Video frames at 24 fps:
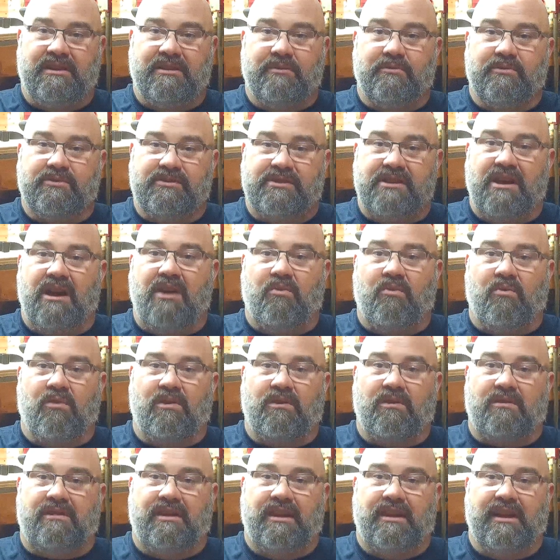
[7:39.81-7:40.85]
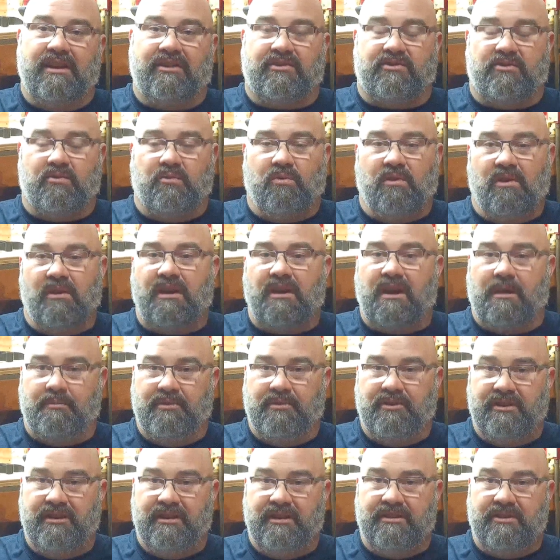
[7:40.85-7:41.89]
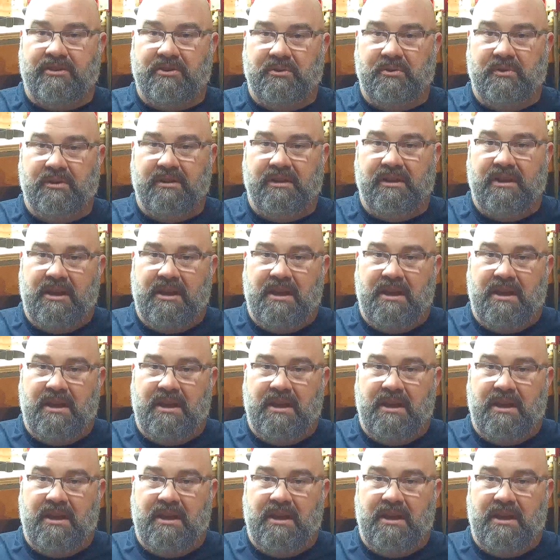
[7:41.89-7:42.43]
It was not worth the extra work I put into it.